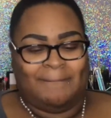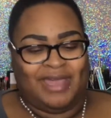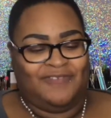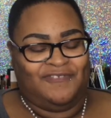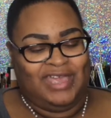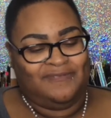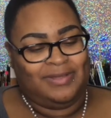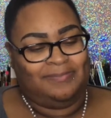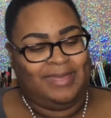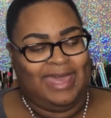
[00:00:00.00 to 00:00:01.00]
my
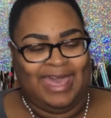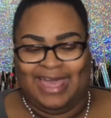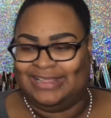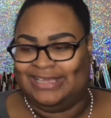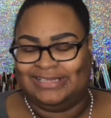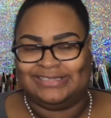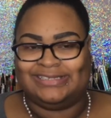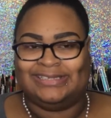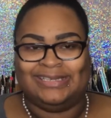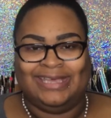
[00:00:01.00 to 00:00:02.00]
favorite
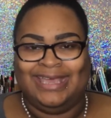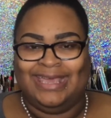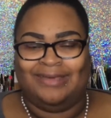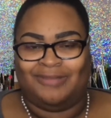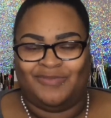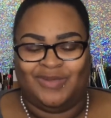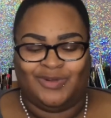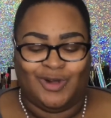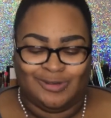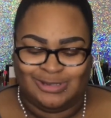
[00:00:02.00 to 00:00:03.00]
palette, my
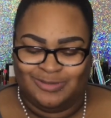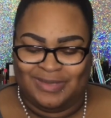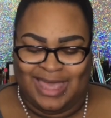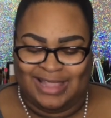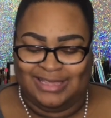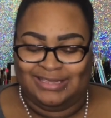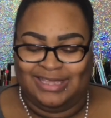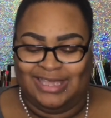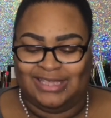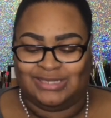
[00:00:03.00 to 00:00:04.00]
favorite go-to palette
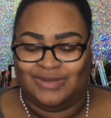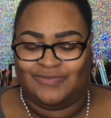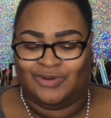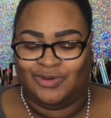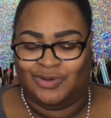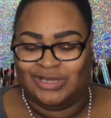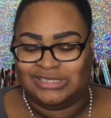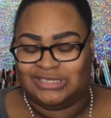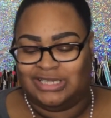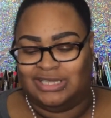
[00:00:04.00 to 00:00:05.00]
is, of
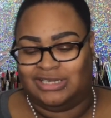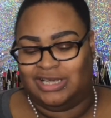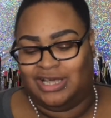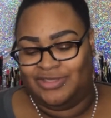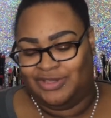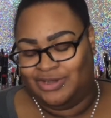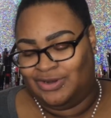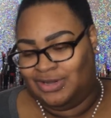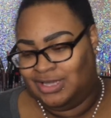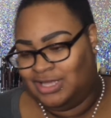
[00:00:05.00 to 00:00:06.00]
course, none
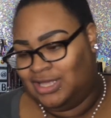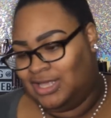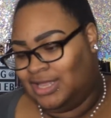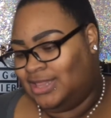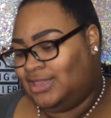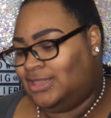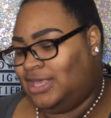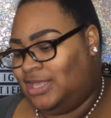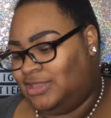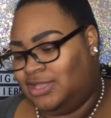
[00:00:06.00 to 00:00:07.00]
other
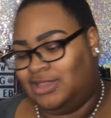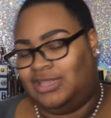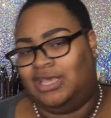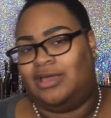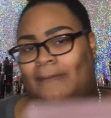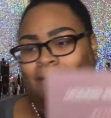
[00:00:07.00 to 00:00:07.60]
than the